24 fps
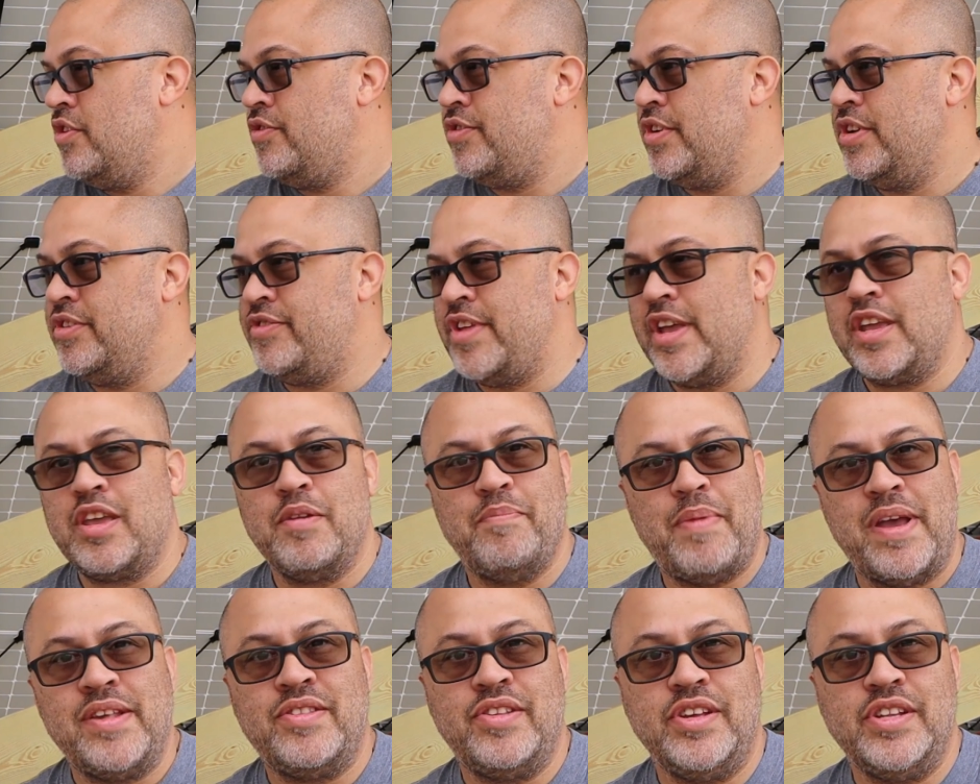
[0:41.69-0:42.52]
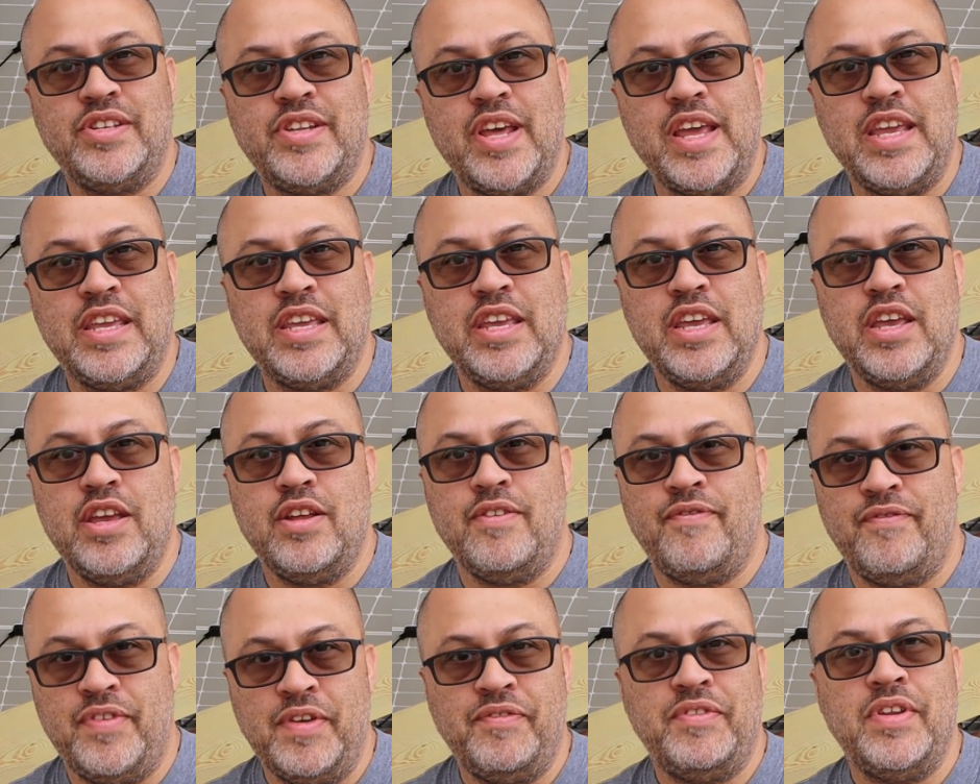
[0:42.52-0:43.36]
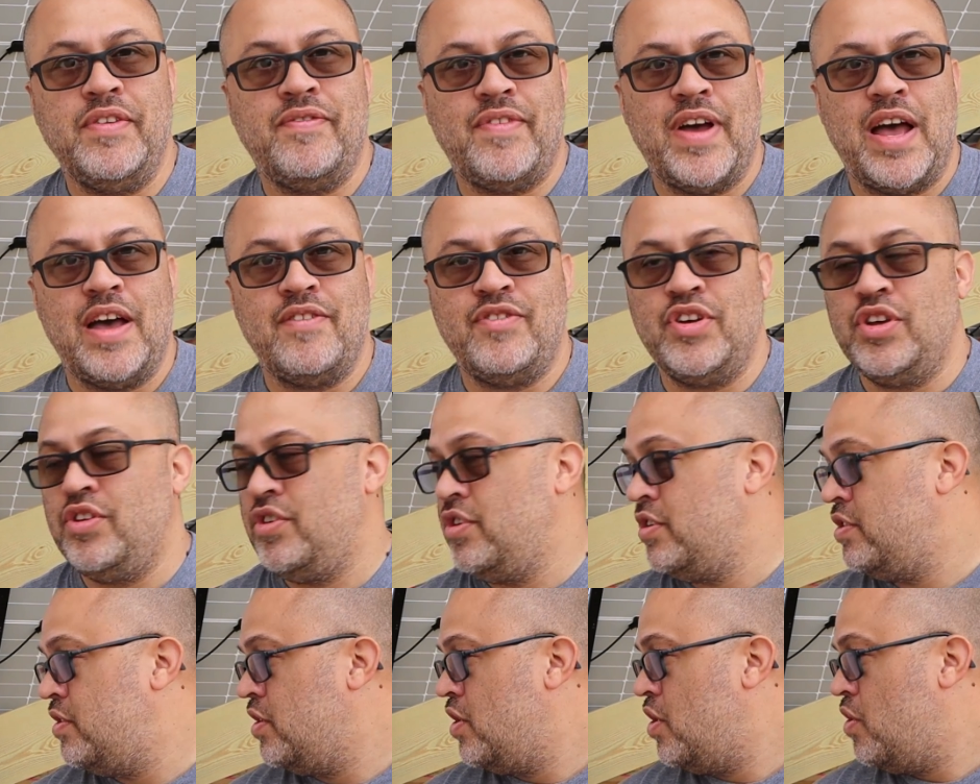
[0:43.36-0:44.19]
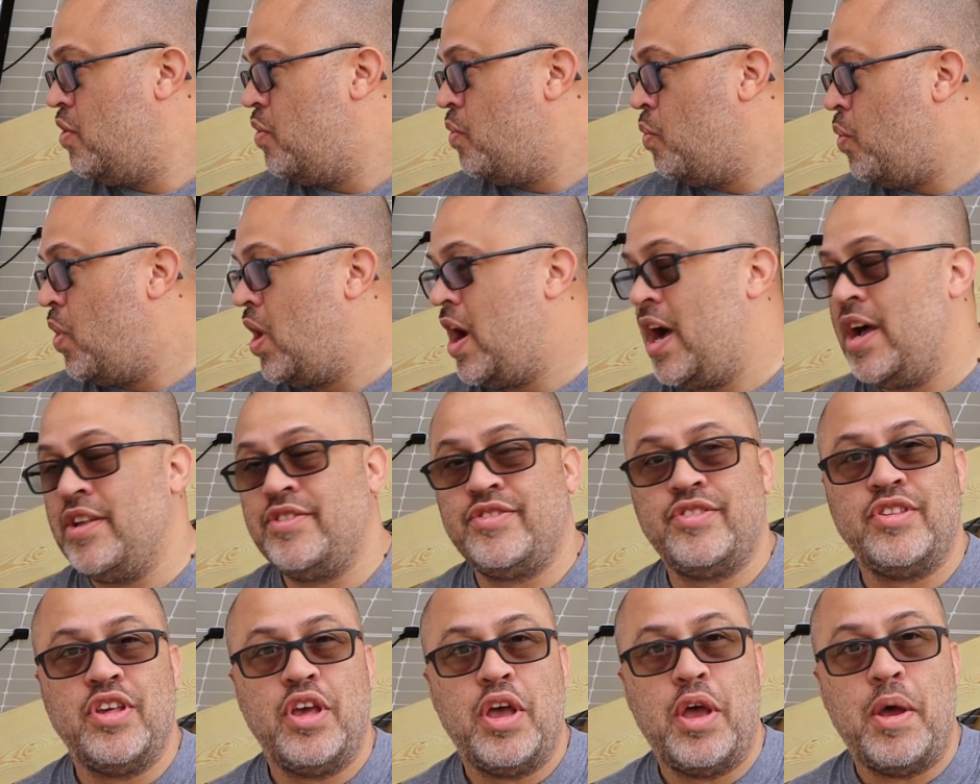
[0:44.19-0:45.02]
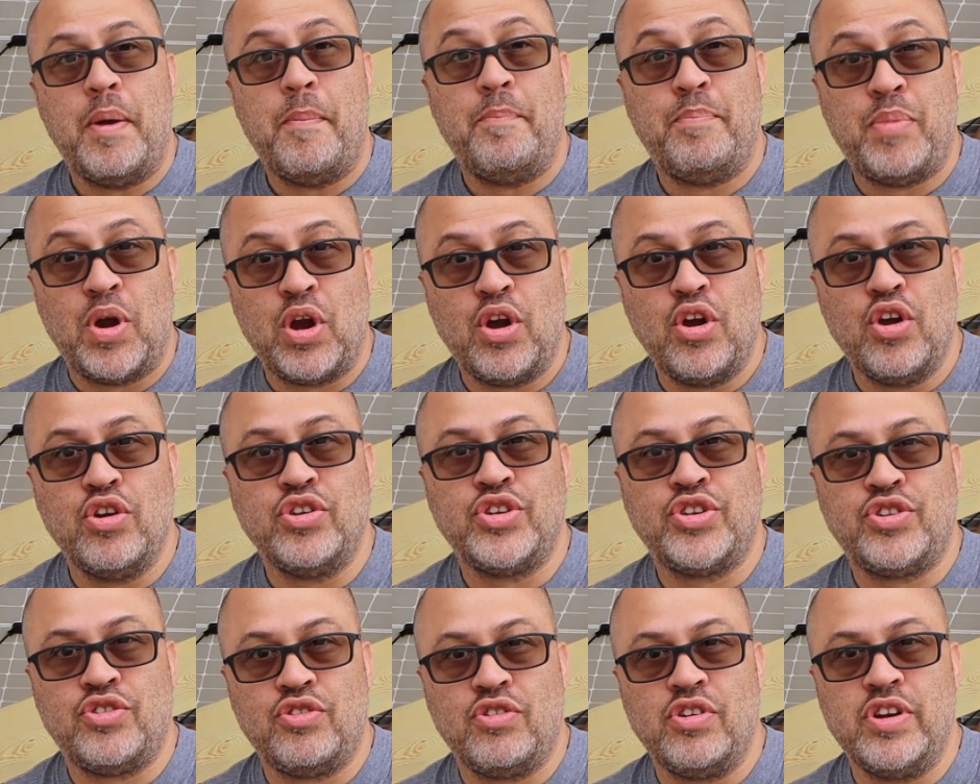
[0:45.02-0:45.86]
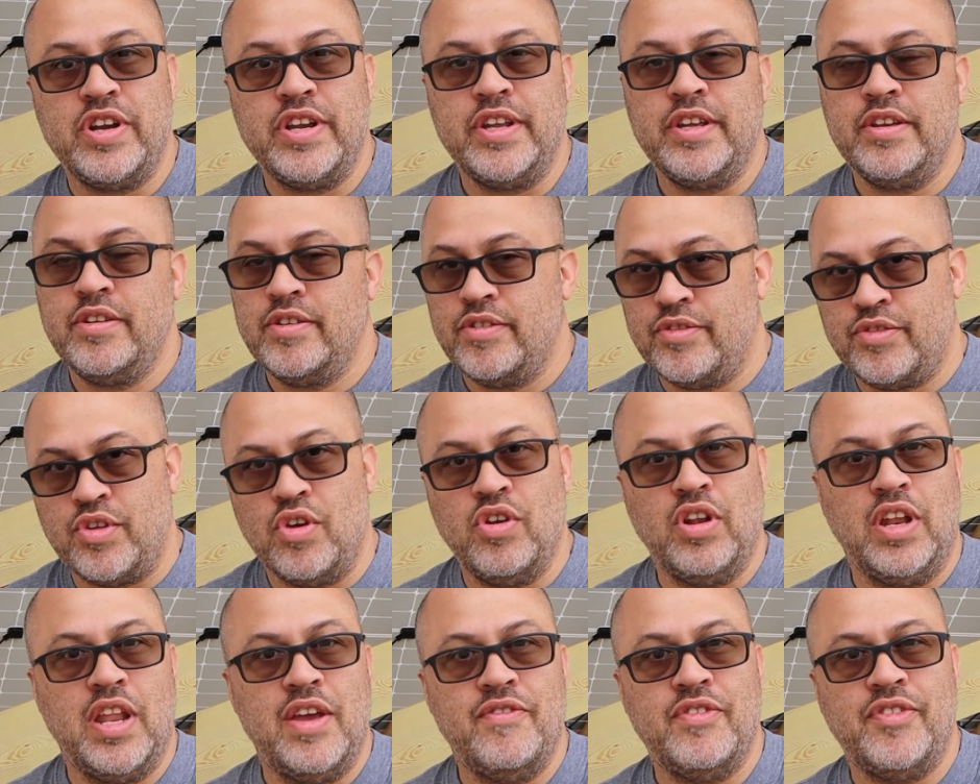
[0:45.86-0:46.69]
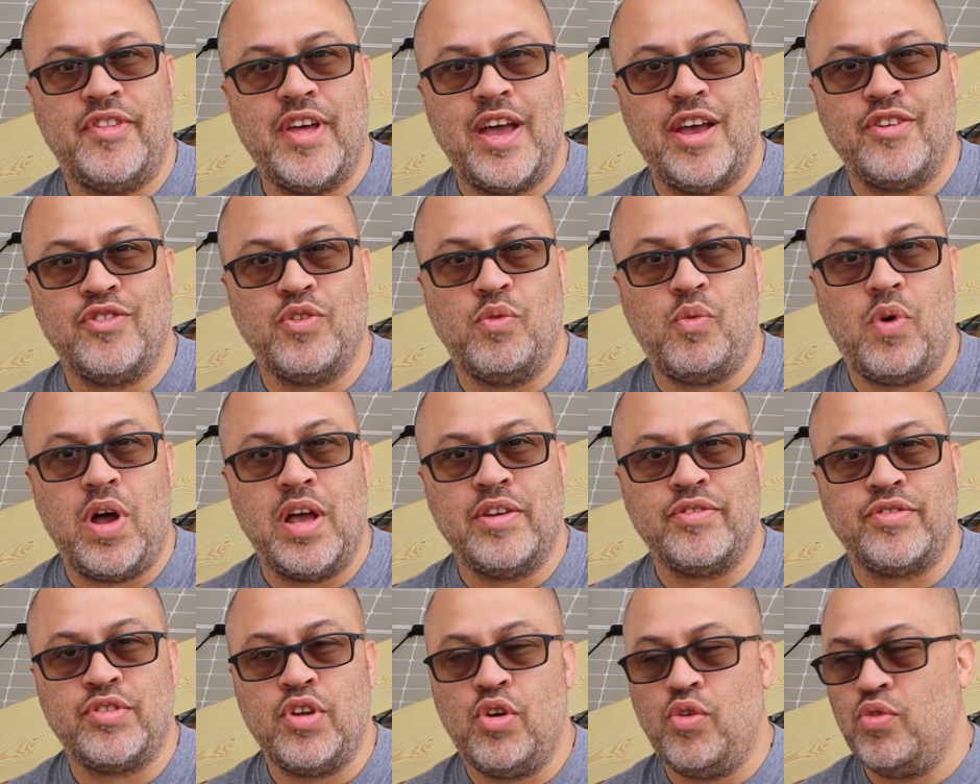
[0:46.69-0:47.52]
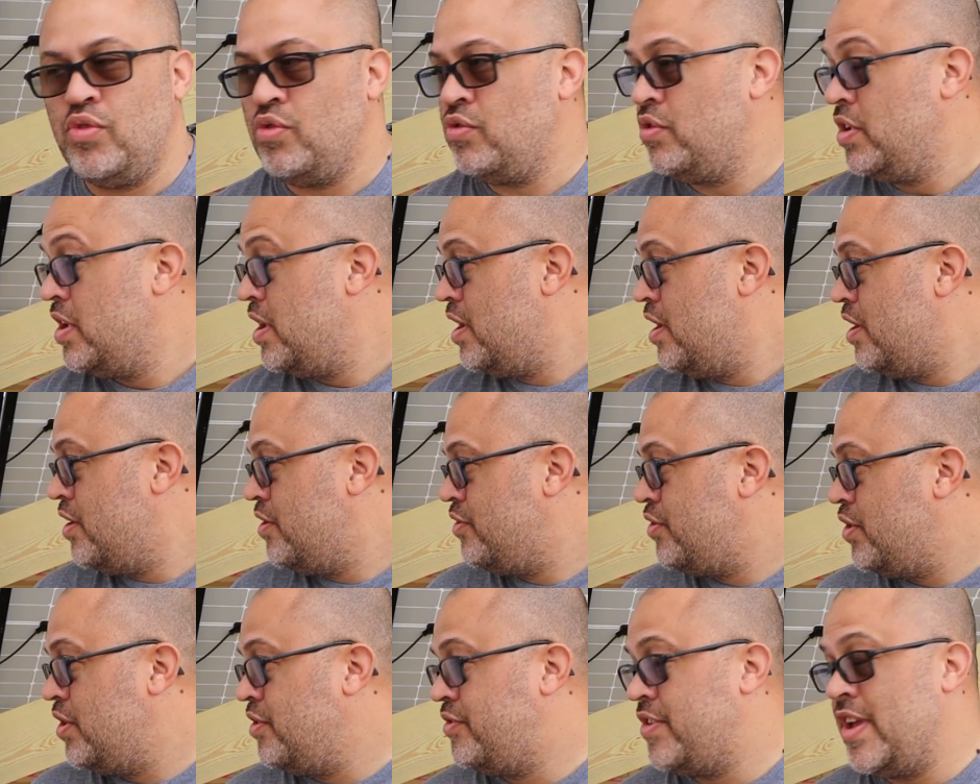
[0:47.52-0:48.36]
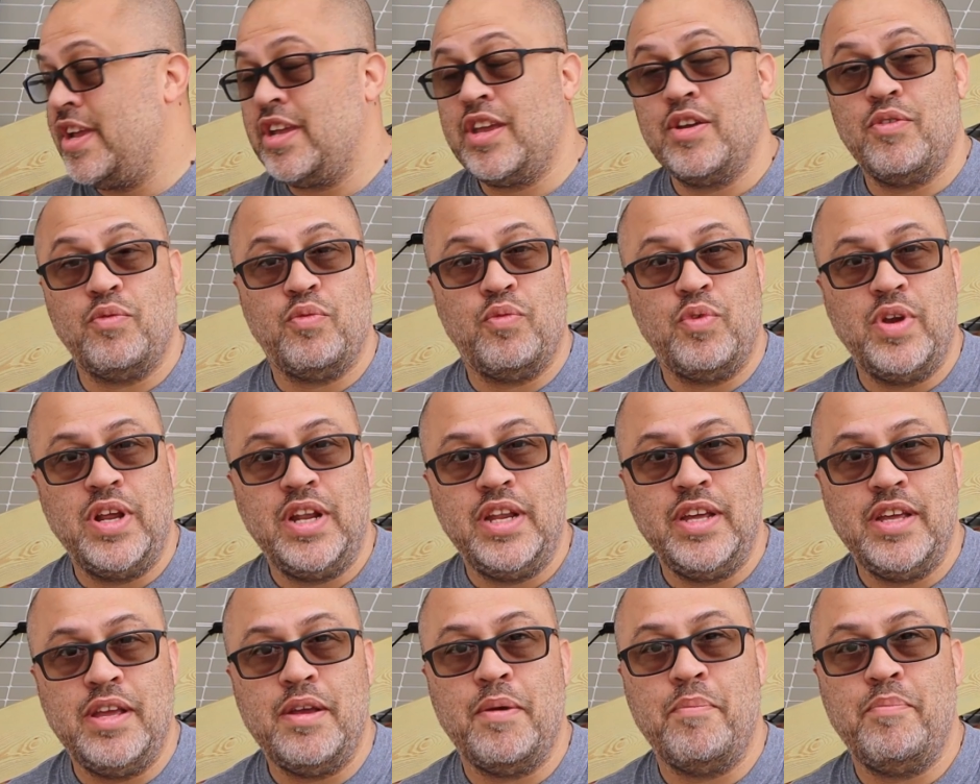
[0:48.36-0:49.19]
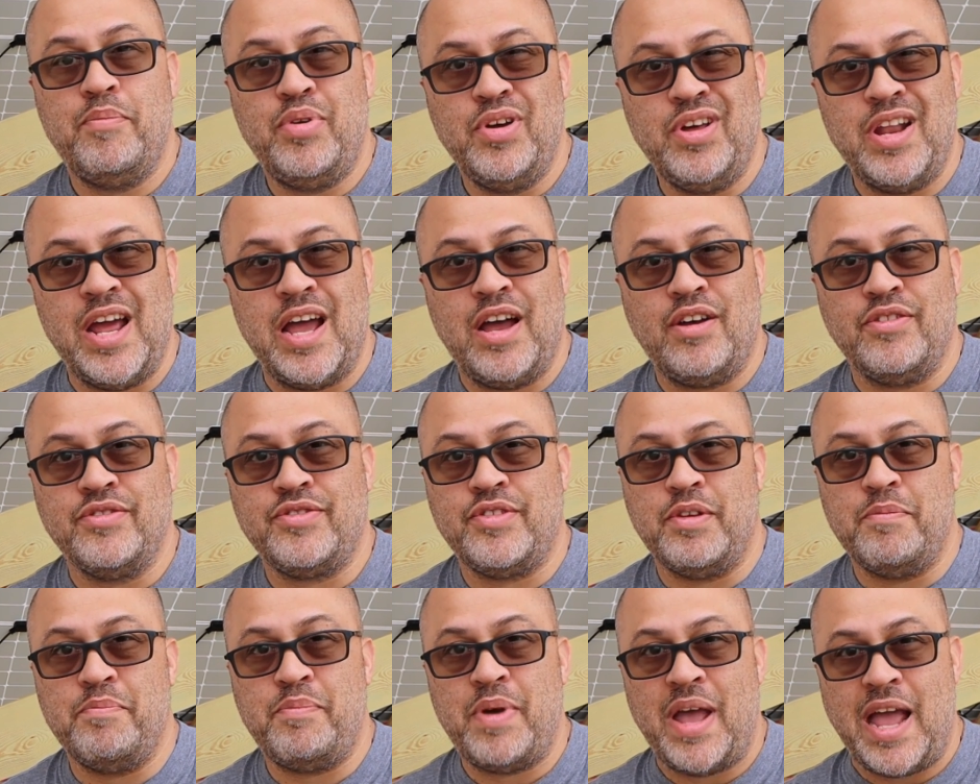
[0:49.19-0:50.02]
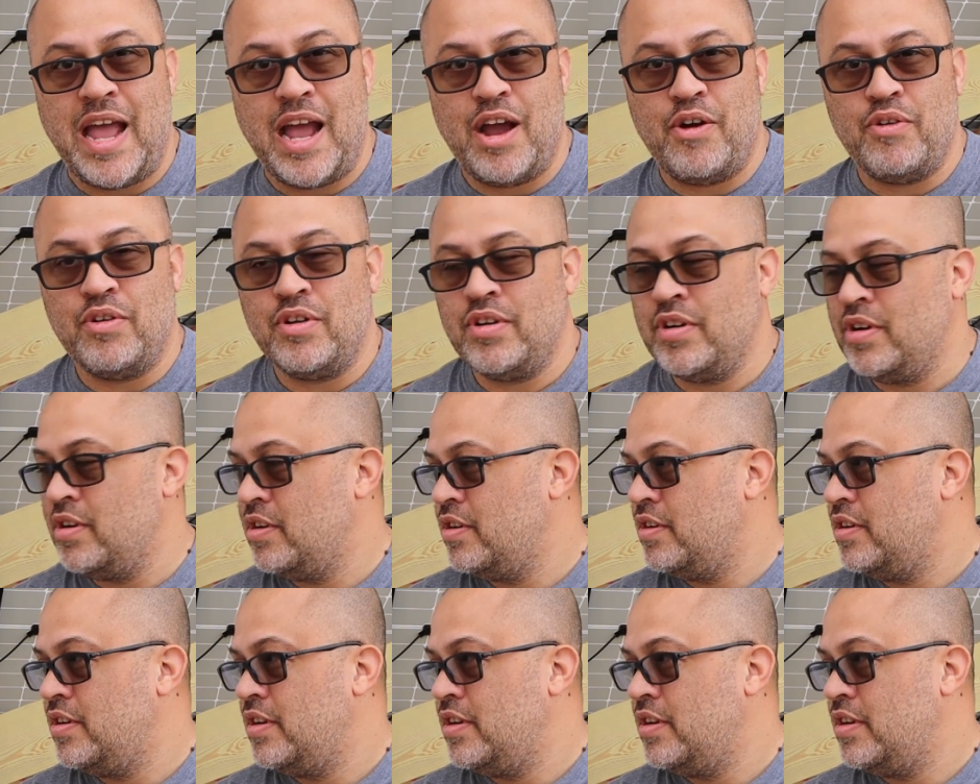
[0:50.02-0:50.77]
So this thing can basically take in 5,500 watts per string, so 11,000 watts total. So this thing can really put out some power